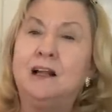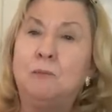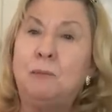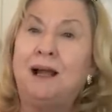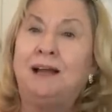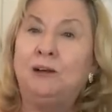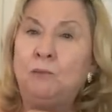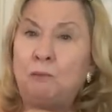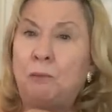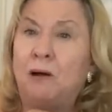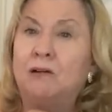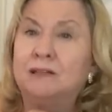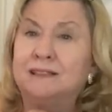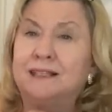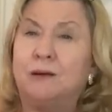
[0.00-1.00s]
but I'll
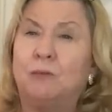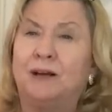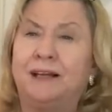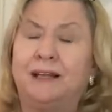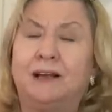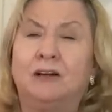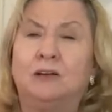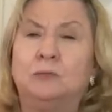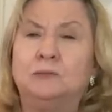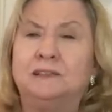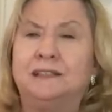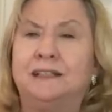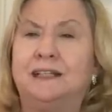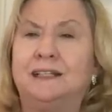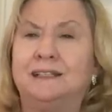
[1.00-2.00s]
unbox it when it comes
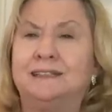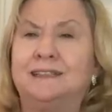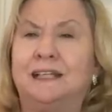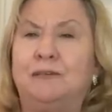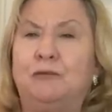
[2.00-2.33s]
and you can see